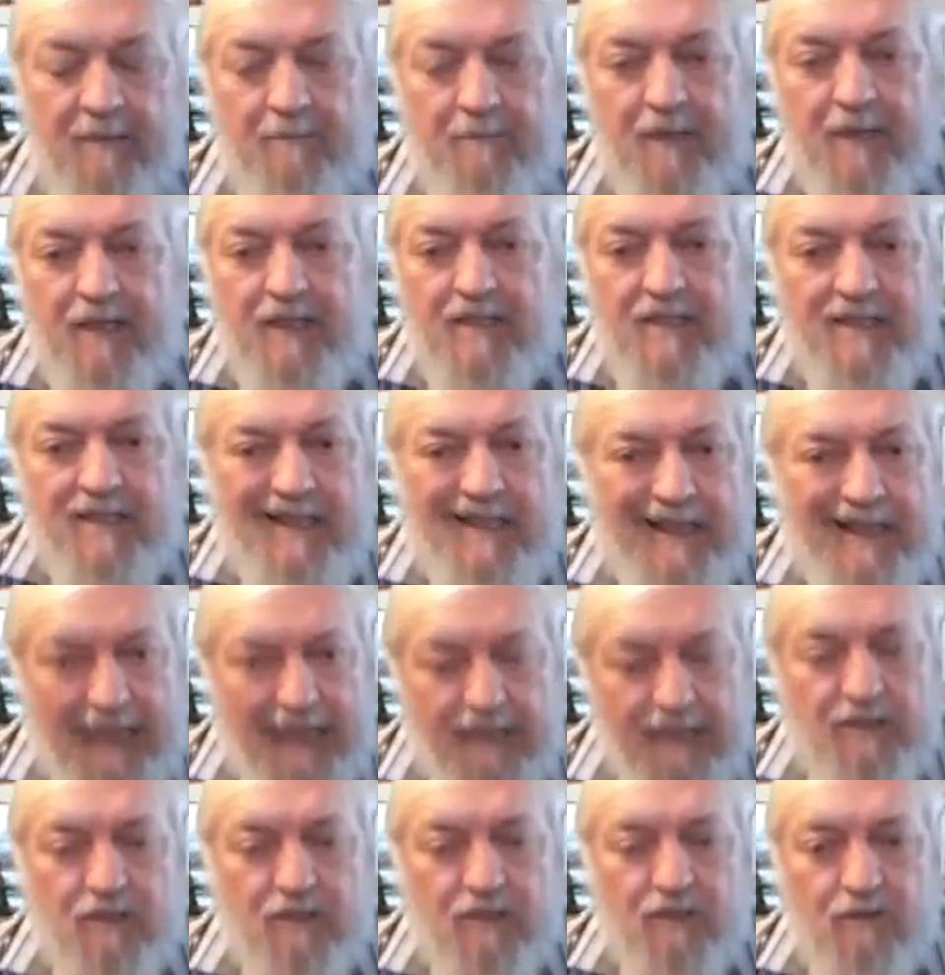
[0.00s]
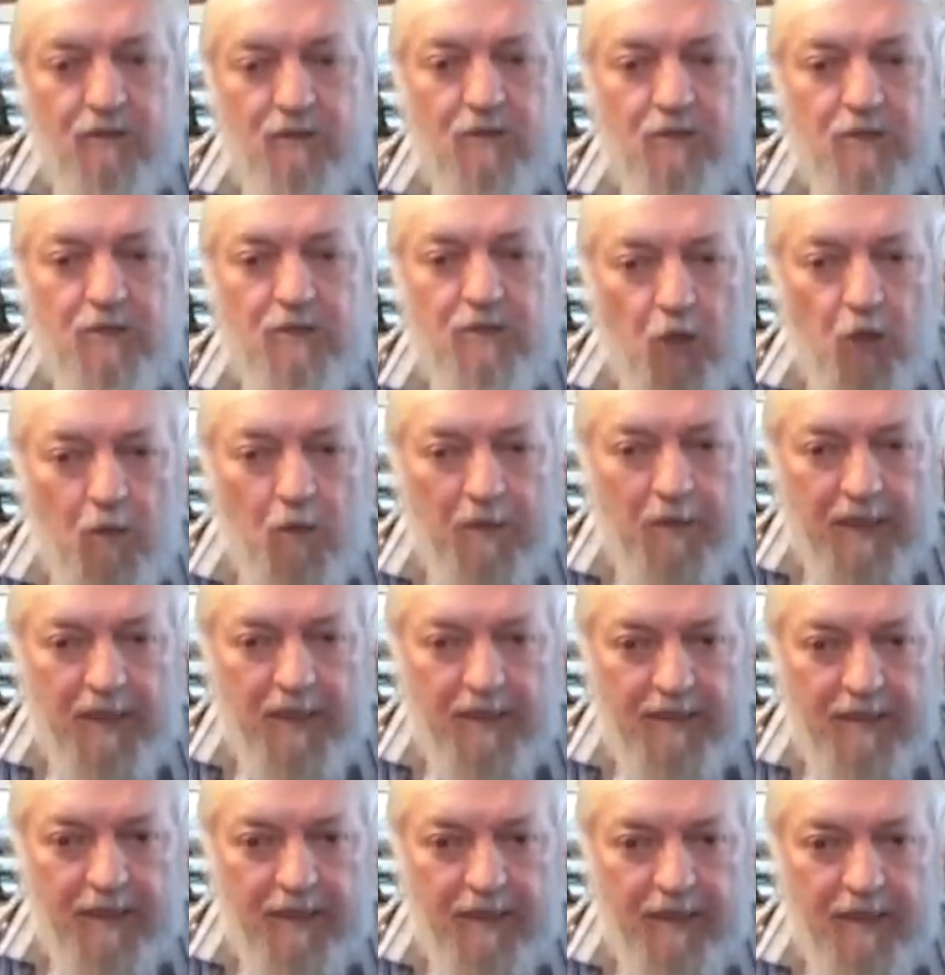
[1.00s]
But it's against the rules normally,
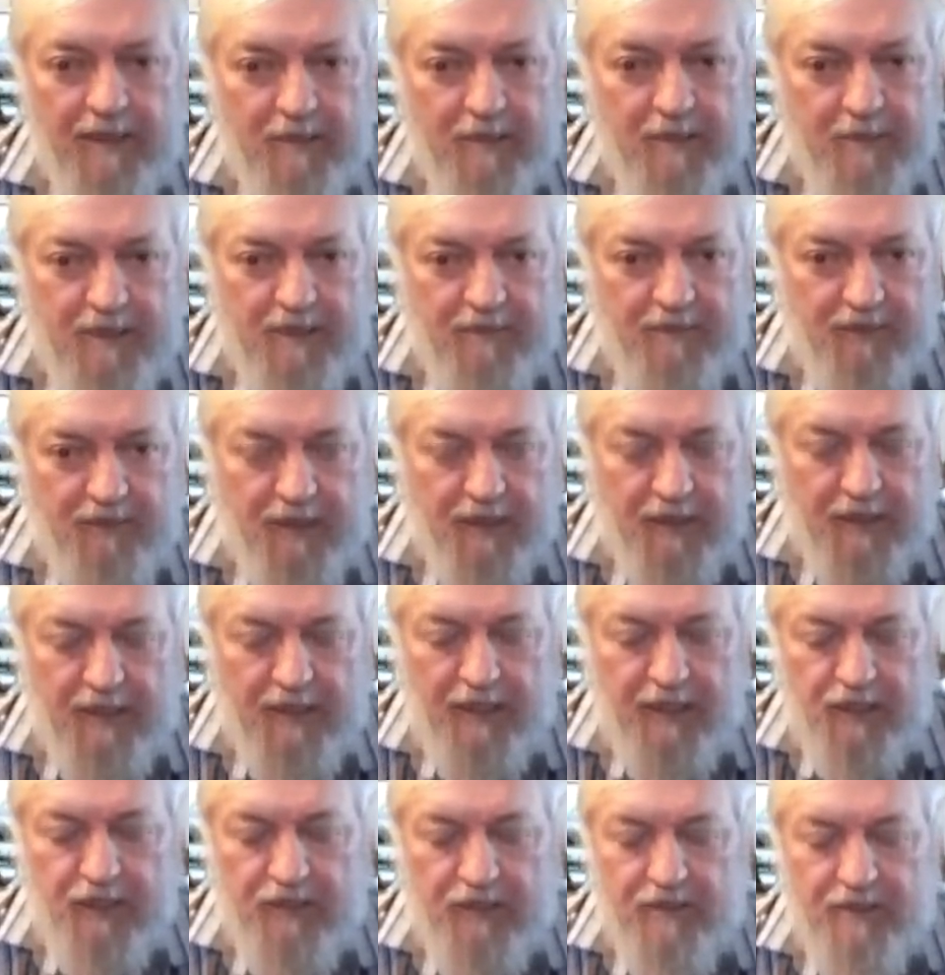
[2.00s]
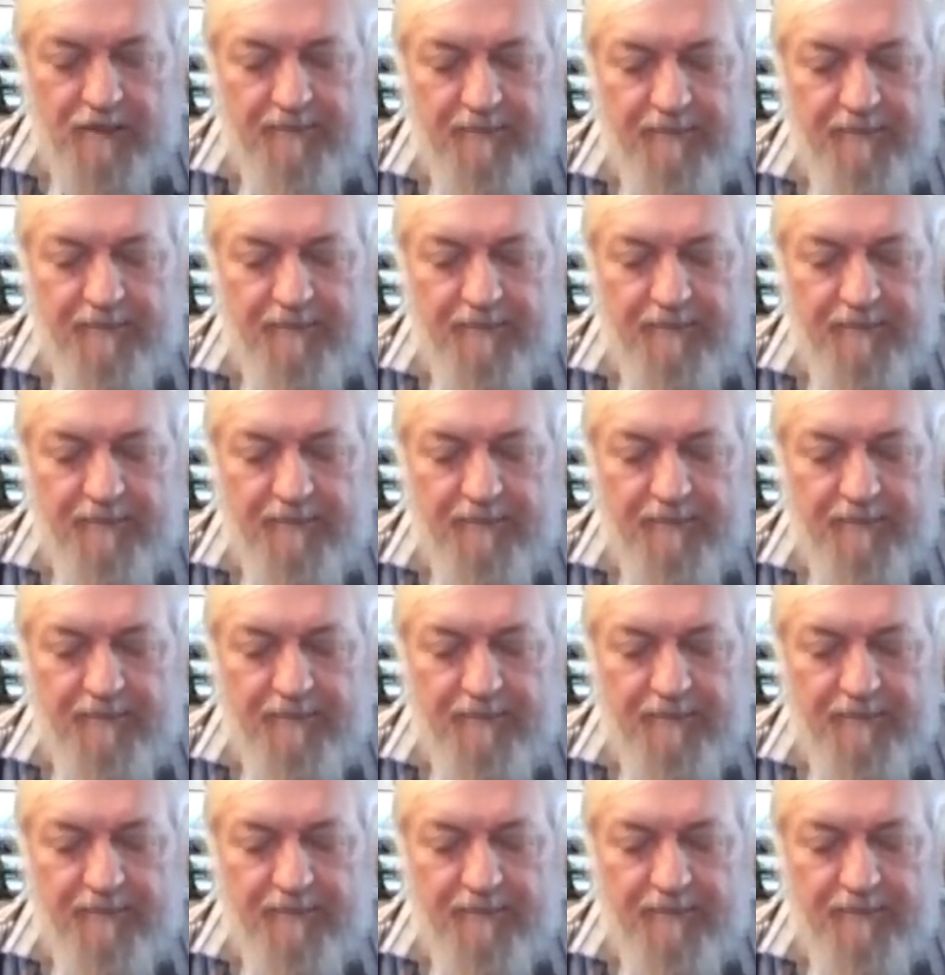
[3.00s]
only specific occasions.